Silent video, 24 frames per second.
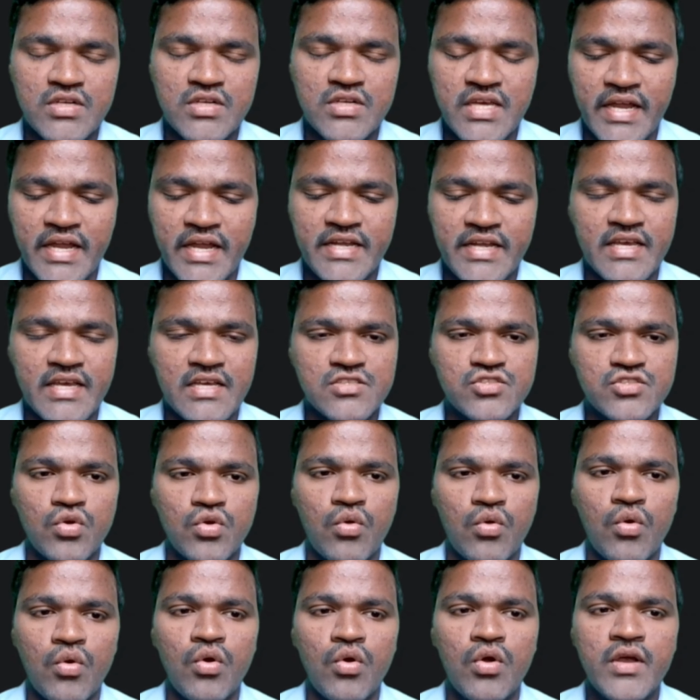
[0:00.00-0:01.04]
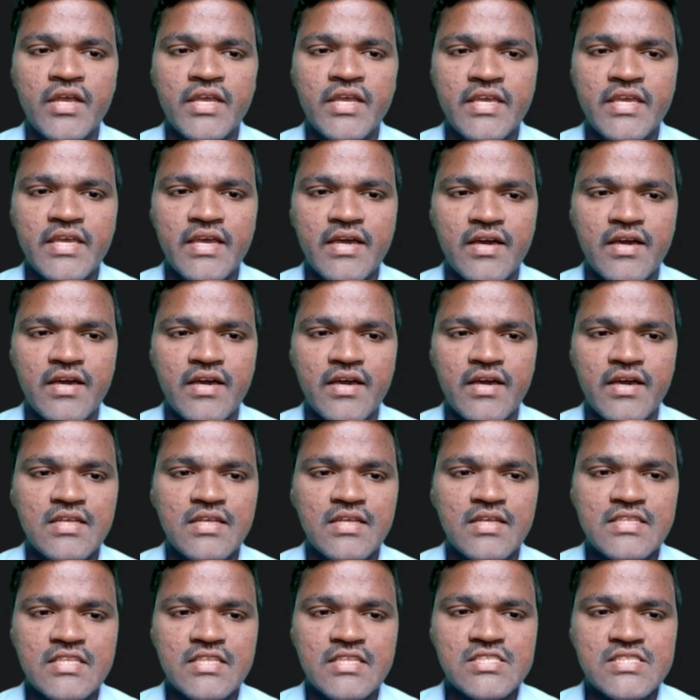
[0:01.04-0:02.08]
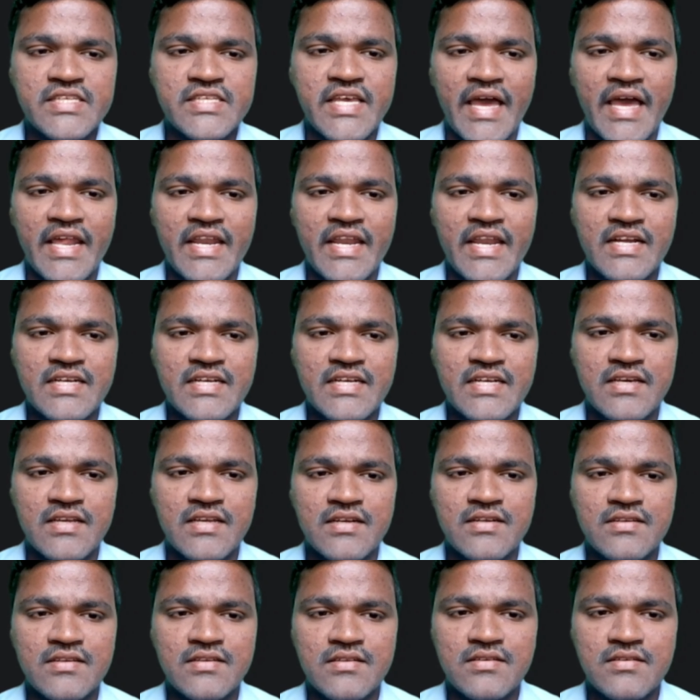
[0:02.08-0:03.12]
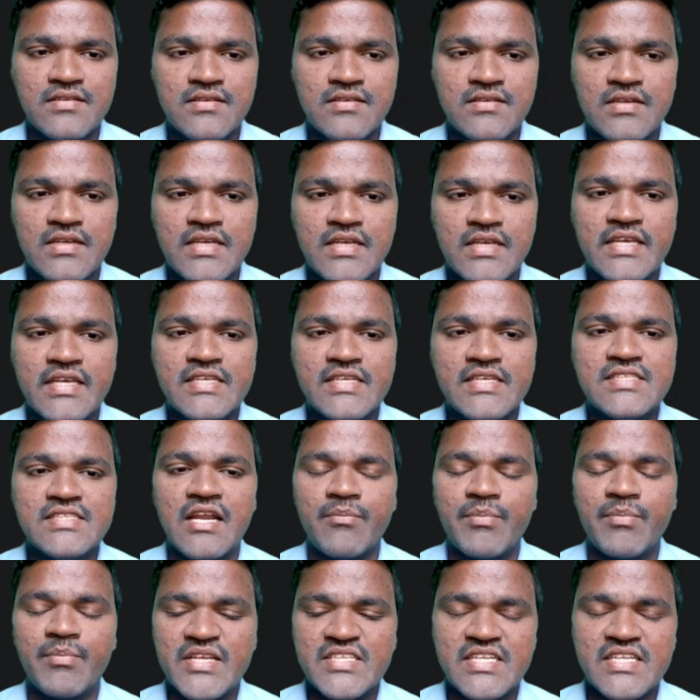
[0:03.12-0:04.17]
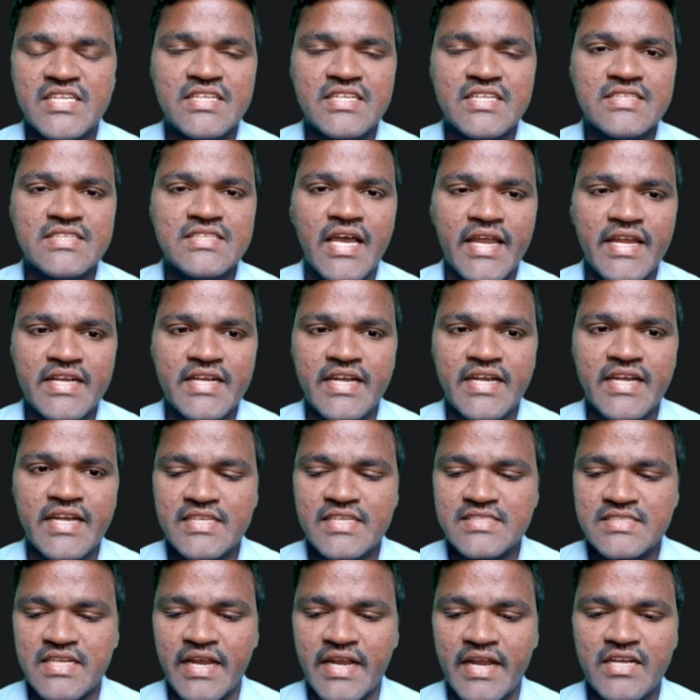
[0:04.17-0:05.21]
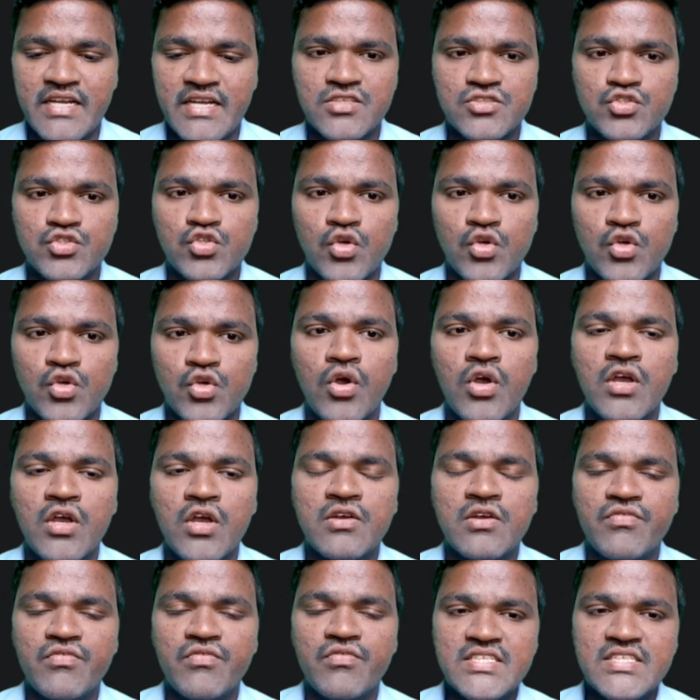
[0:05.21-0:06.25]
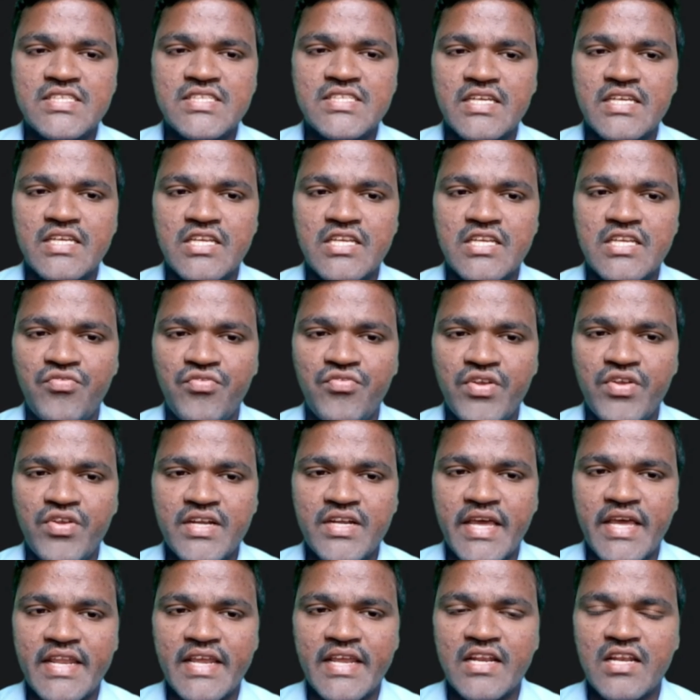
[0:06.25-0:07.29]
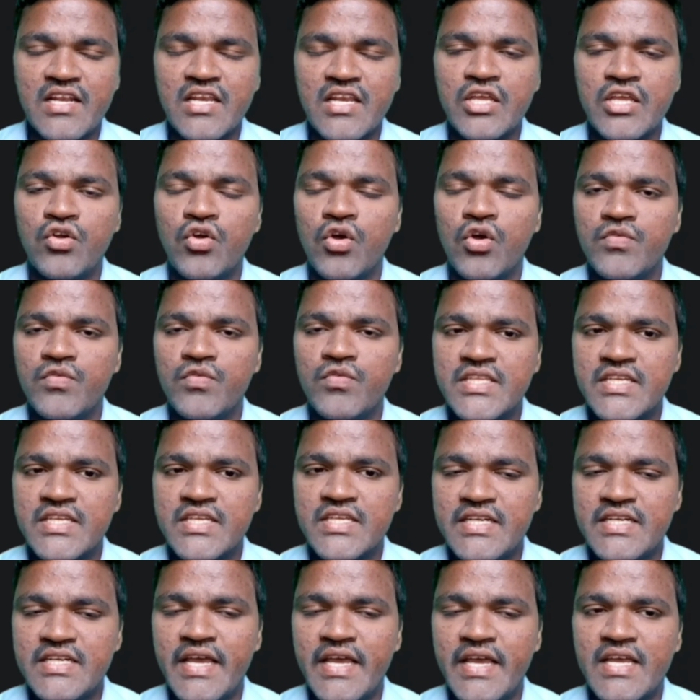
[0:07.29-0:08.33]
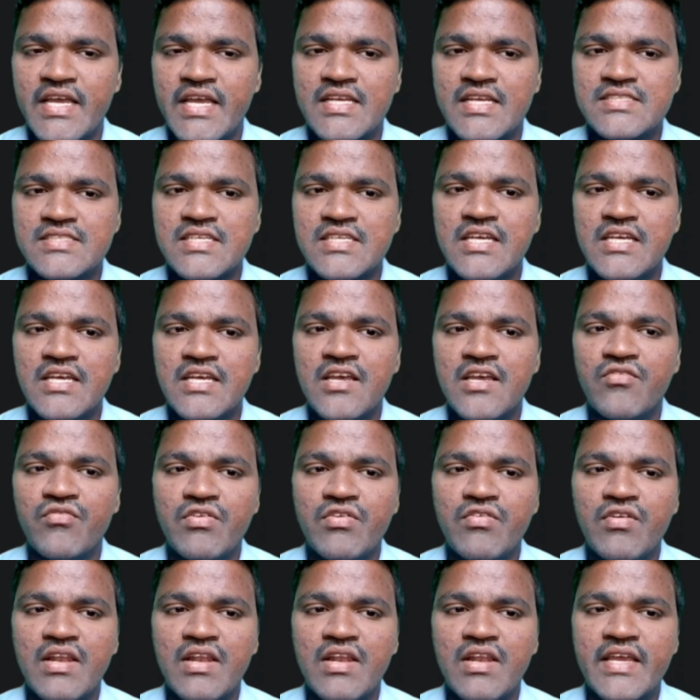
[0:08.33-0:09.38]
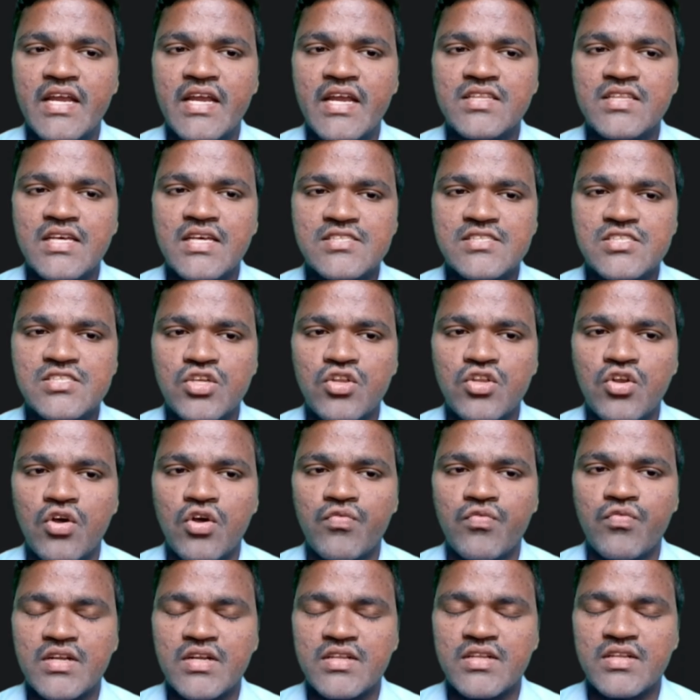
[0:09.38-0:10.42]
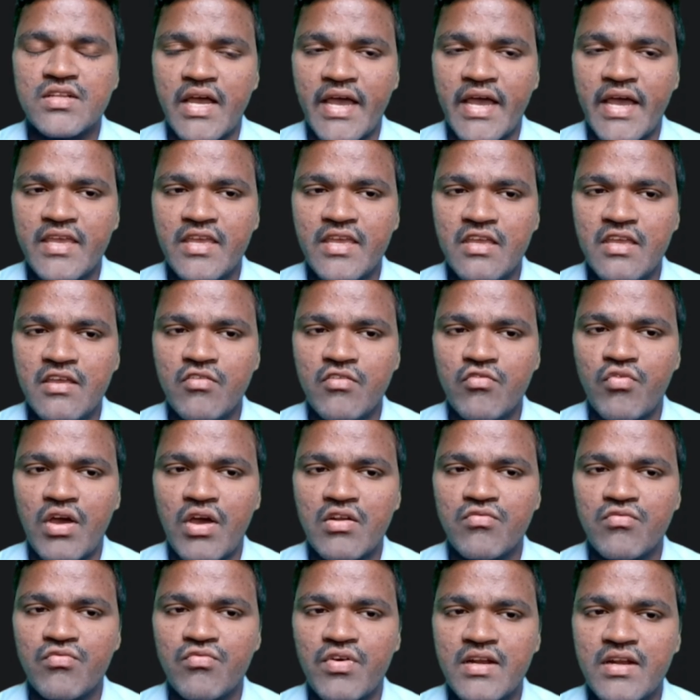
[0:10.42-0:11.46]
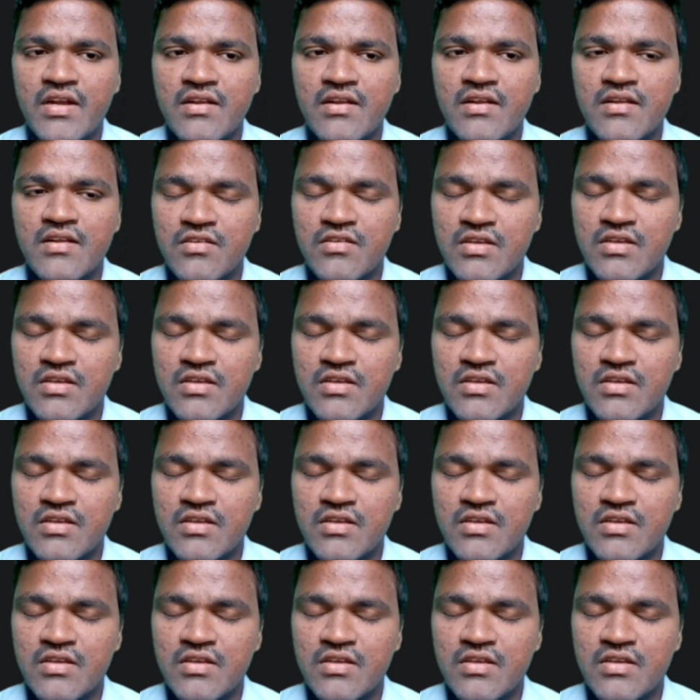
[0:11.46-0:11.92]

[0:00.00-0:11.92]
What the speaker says: what the idea. So here this character is representing the index, right? So if we directly go with the index, we will get the 0 for I, 1 for